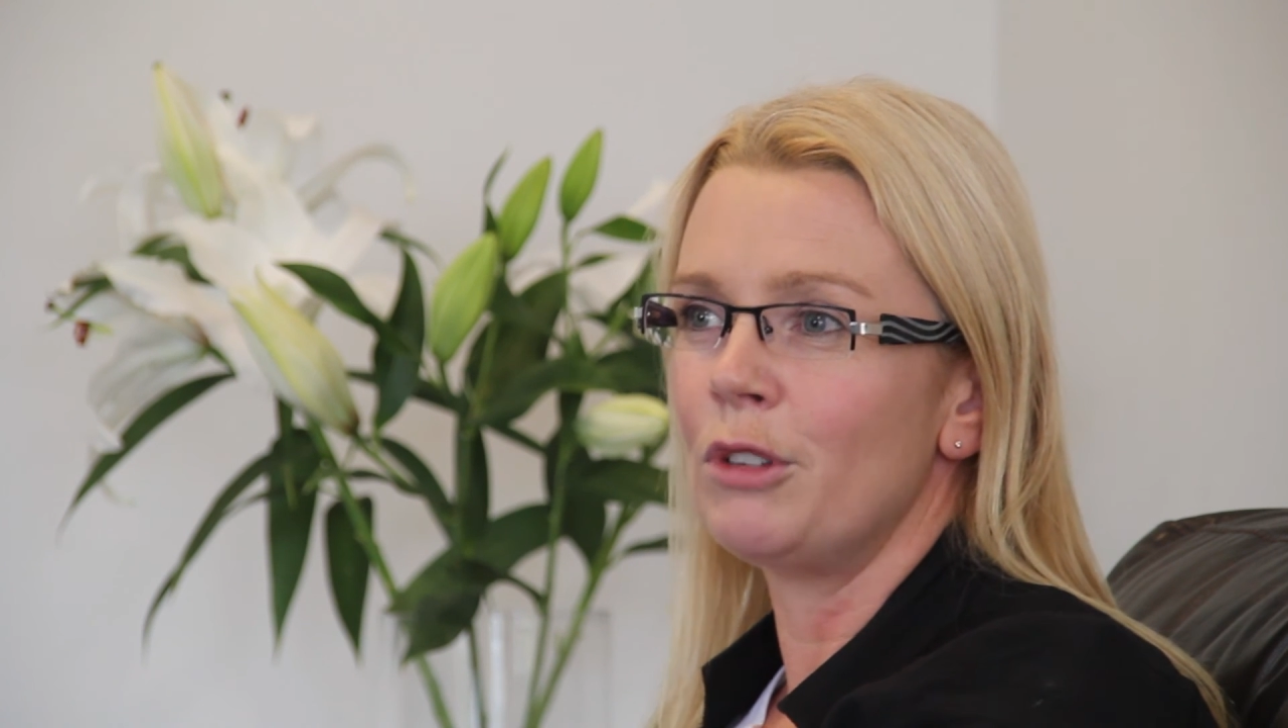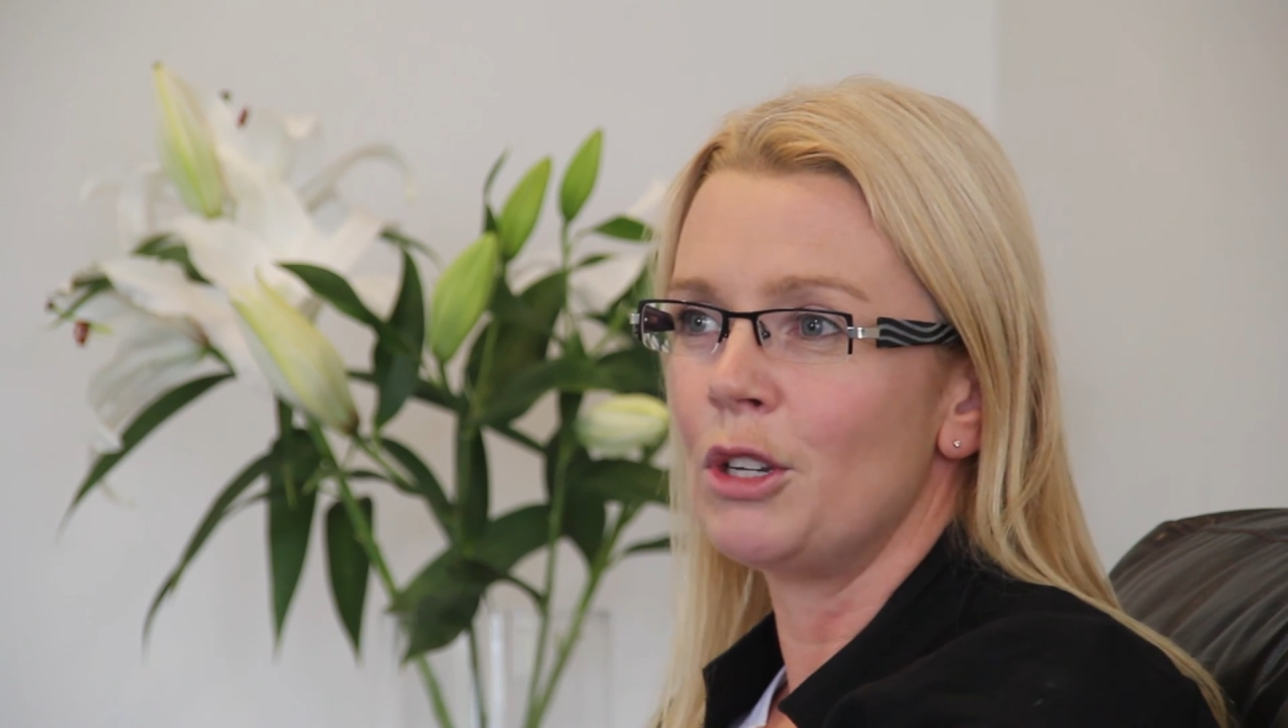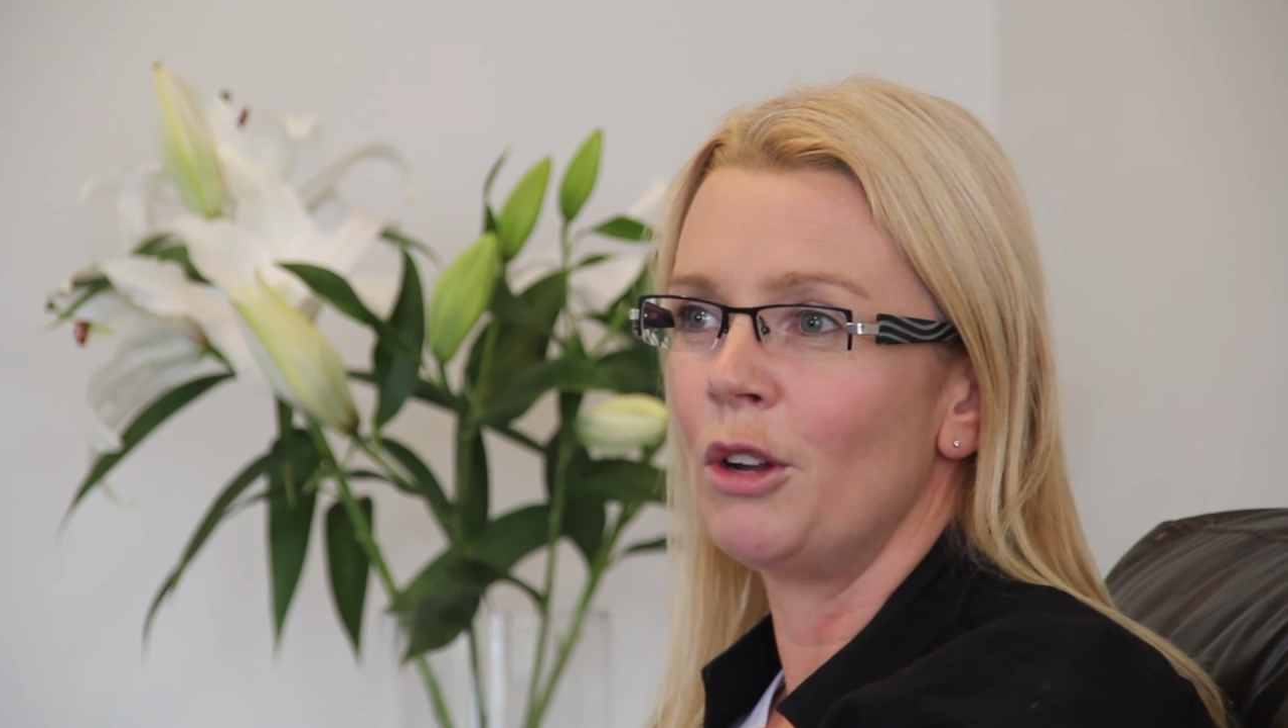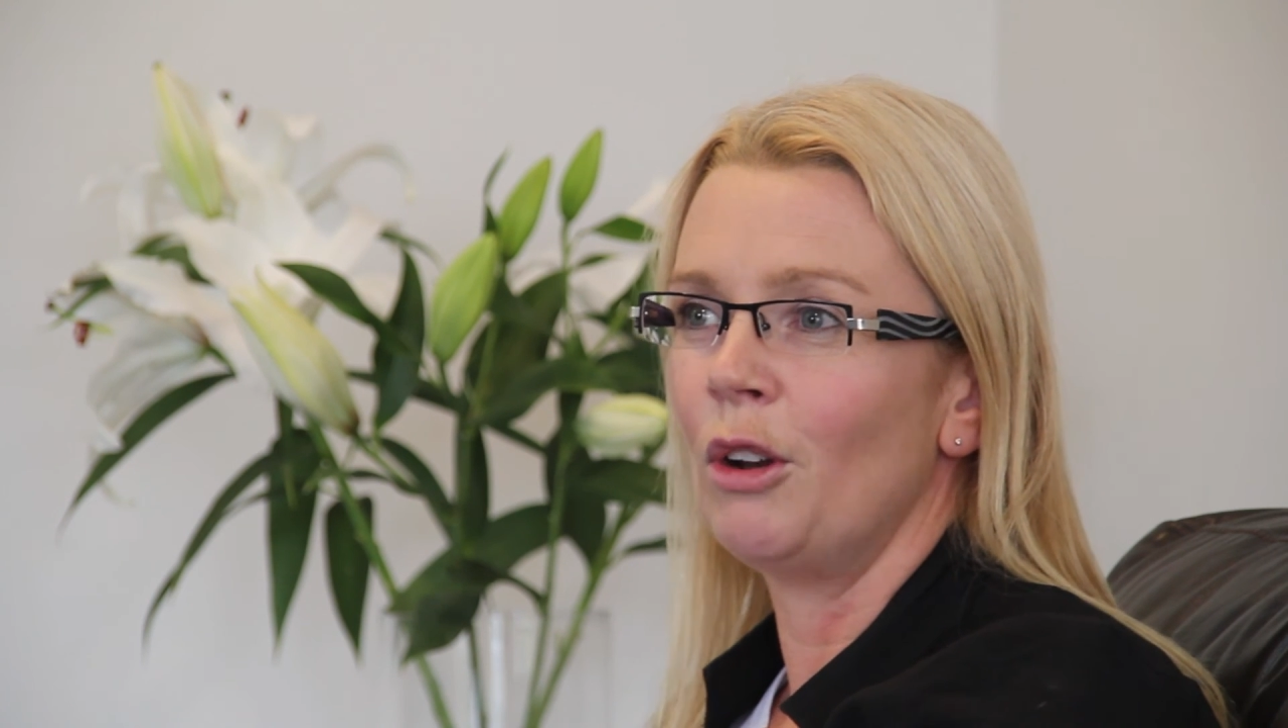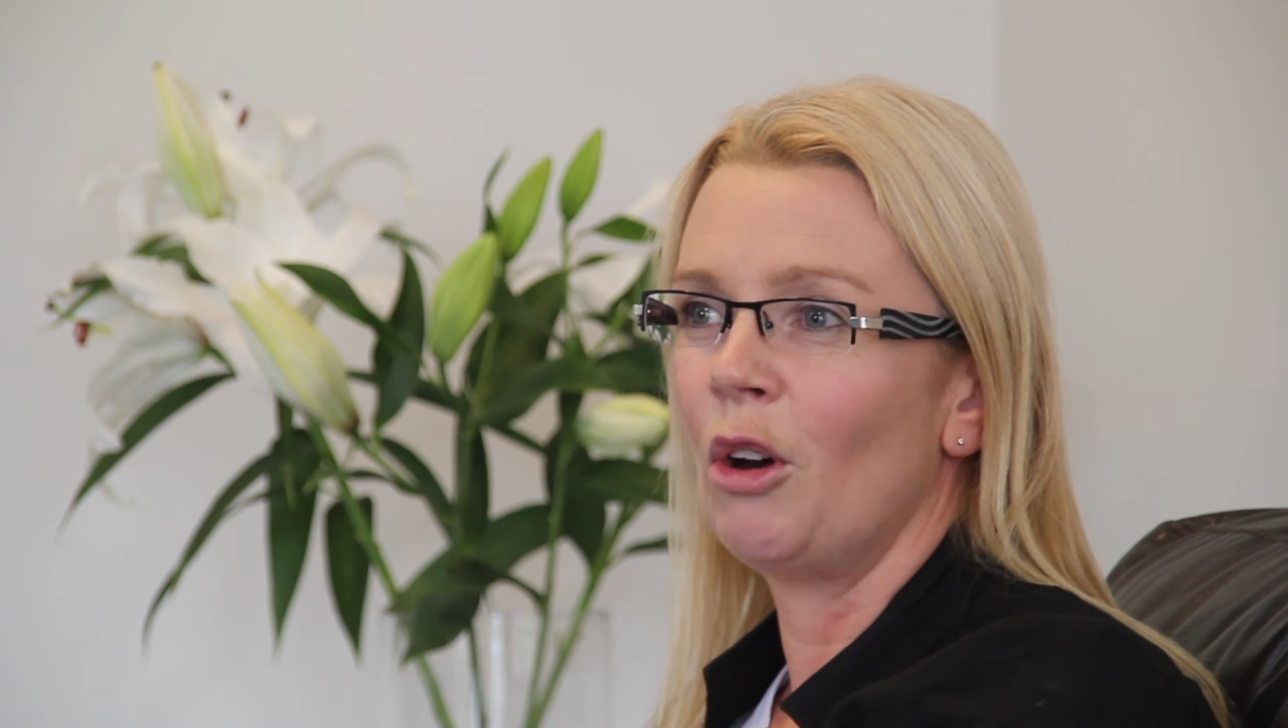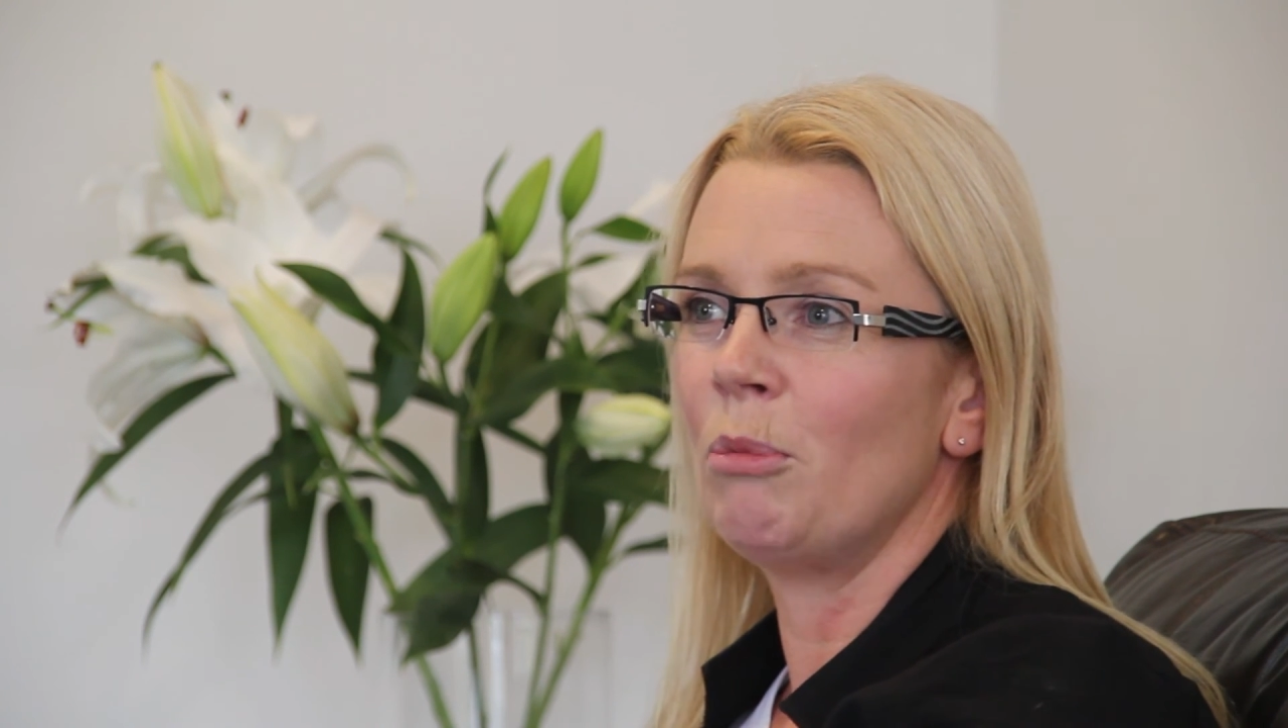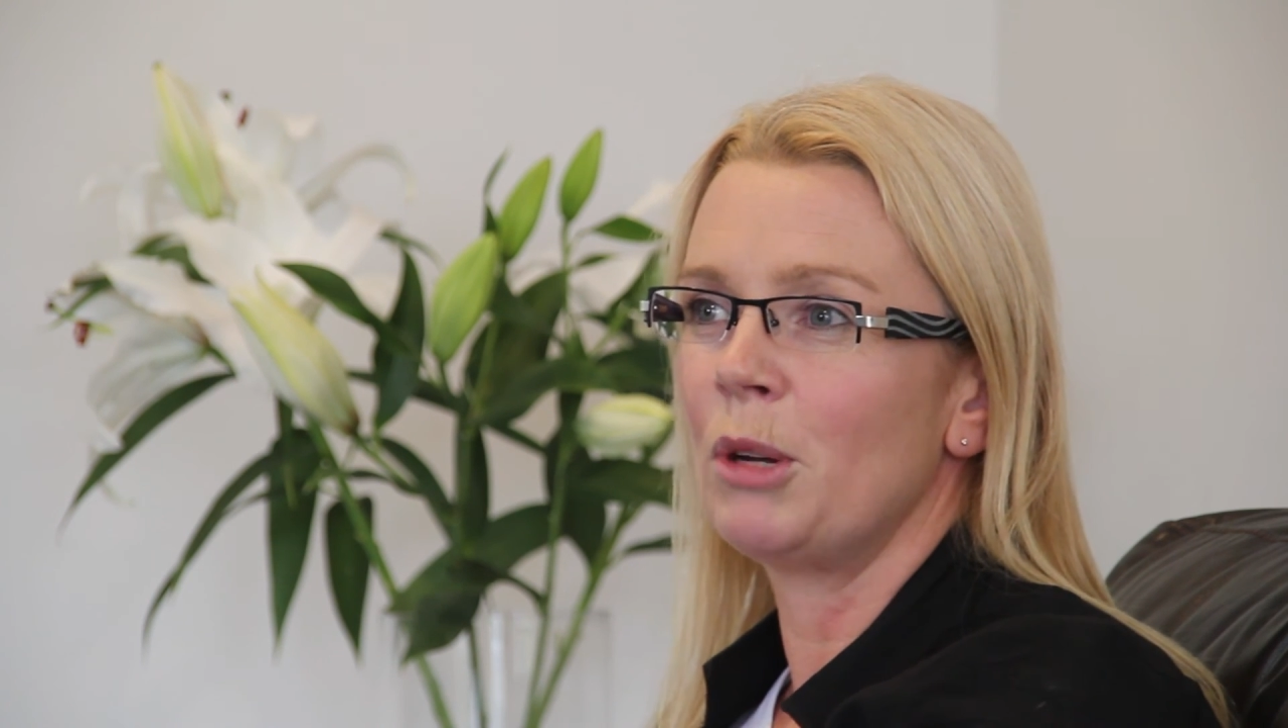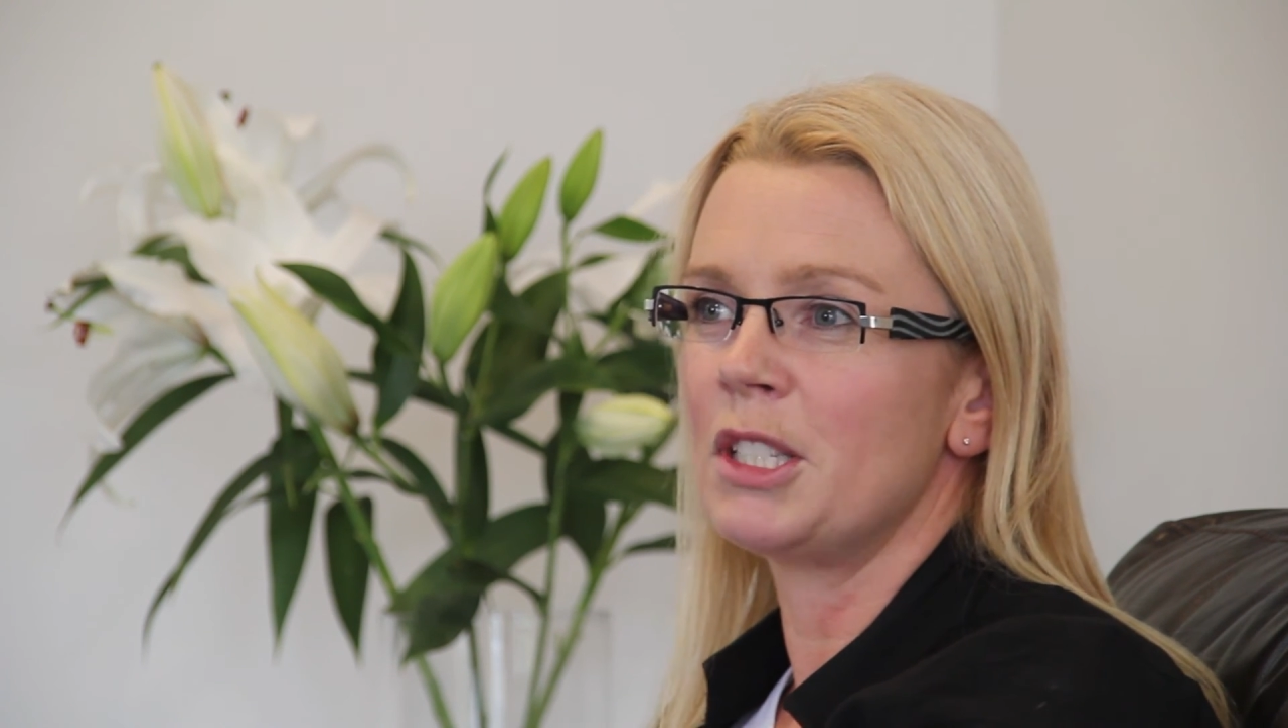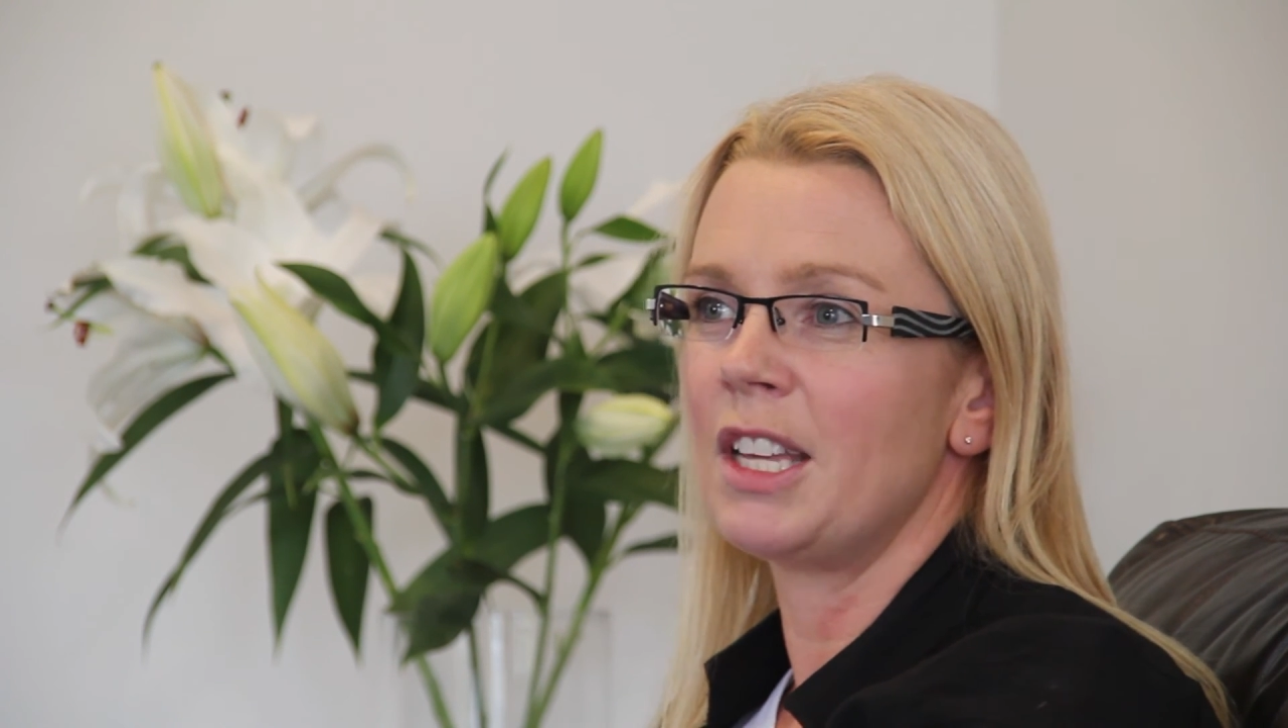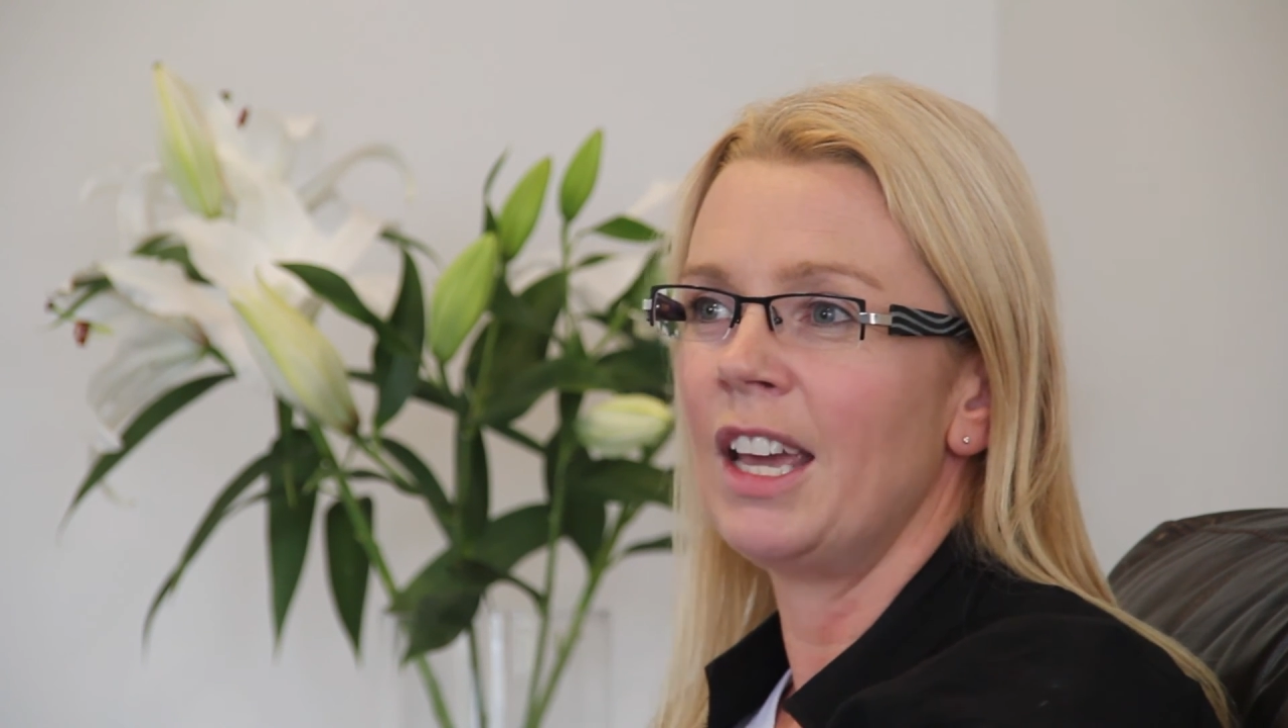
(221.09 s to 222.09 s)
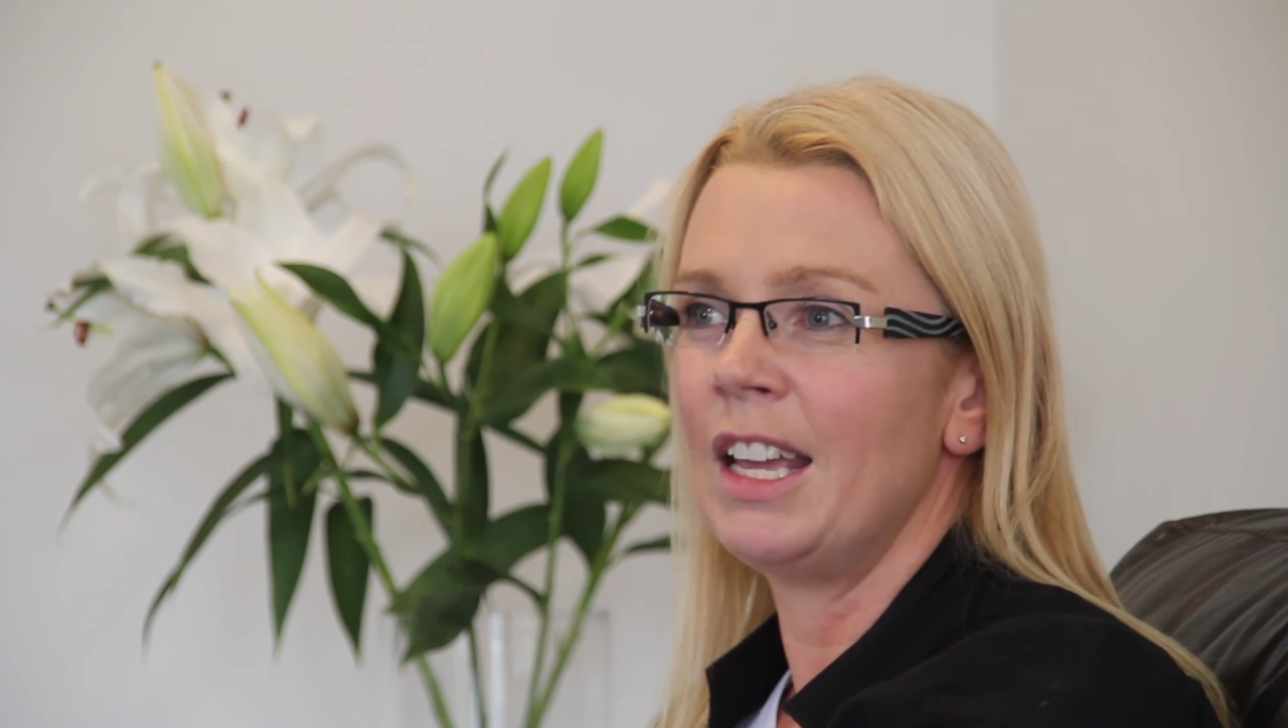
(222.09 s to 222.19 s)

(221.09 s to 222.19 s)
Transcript: for too long because it